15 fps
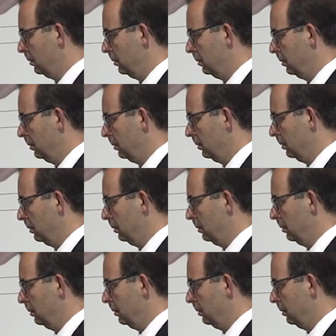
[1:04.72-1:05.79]

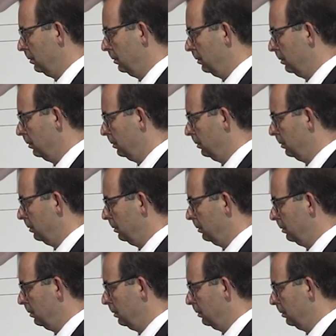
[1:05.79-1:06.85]

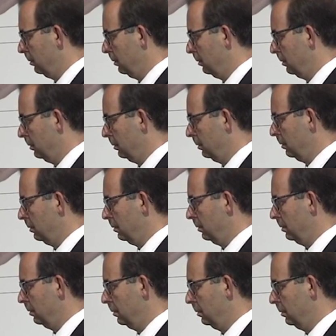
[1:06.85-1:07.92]

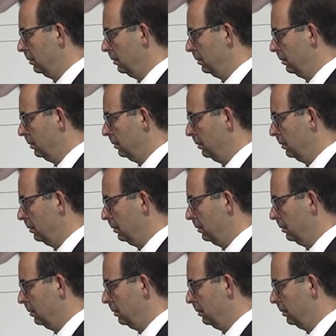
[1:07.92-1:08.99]

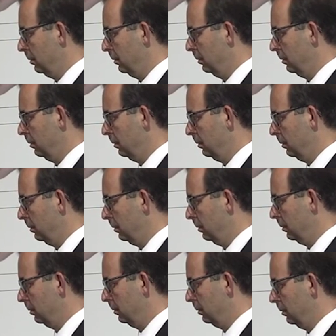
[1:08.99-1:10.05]

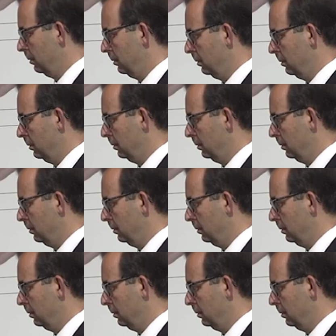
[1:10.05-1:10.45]
No words are spoken by the person on screen.